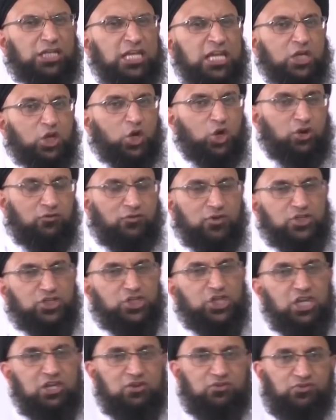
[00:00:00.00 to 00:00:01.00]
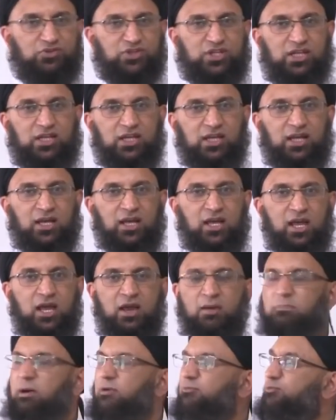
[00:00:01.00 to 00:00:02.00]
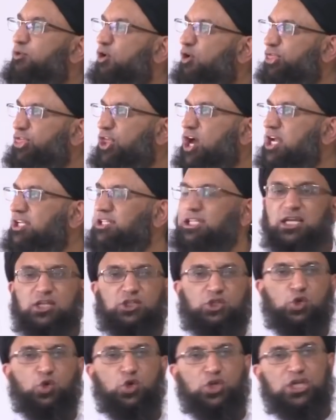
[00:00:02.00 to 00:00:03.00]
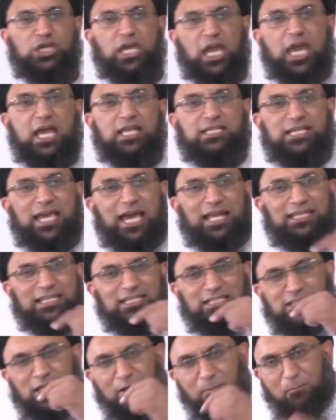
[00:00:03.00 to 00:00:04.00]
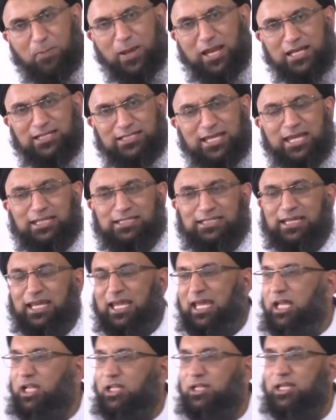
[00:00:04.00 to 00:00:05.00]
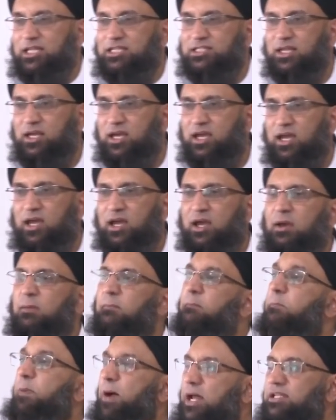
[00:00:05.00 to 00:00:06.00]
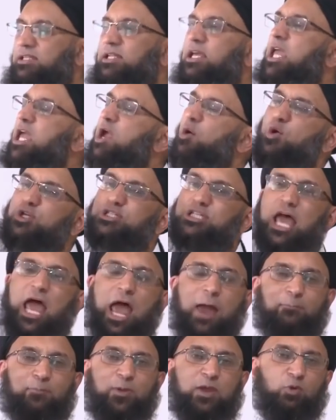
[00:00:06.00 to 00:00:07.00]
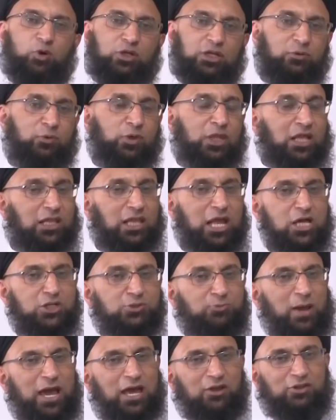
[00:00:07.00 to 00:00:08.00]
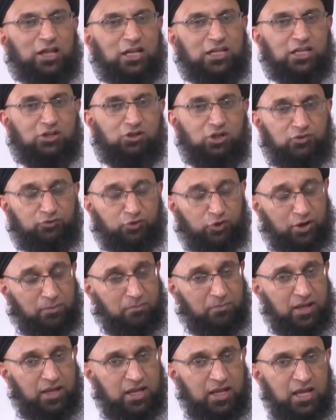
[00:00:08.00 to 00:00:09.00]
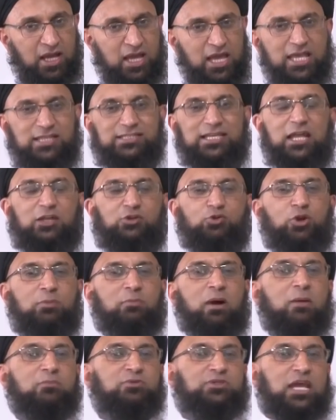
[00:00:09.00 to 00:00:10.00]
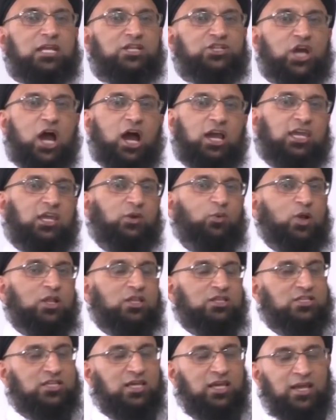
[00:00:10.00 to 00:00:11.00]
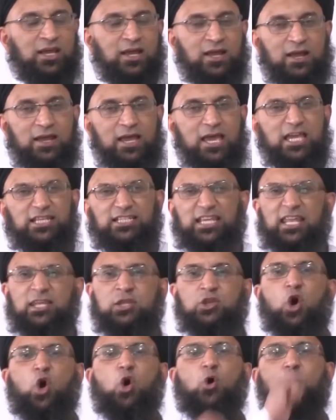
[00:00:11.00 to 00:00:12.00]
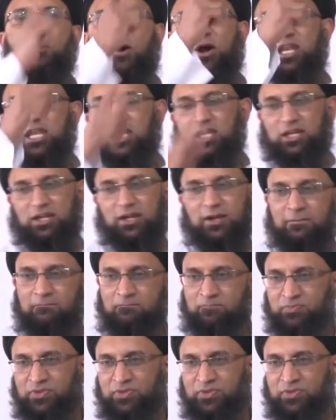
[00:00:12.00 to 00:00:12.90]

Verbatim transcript: what he could have achieved? But for 32 years he had this debilitating illness. But he was happy with, with Allah subhanahu wa ta'ala decree for him. He said to Imam Zayd Shakir once, he said, nobody